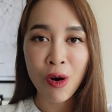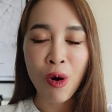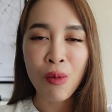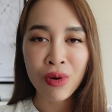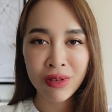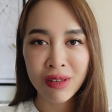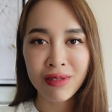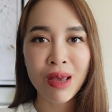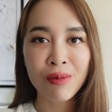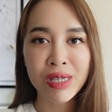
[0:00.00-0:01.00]
almost the
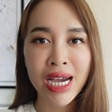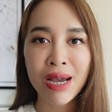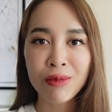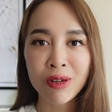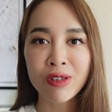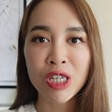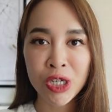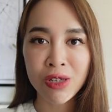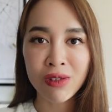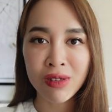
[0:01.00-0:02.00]
same time
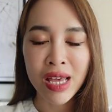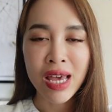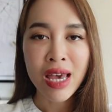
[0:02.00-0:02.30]
conditions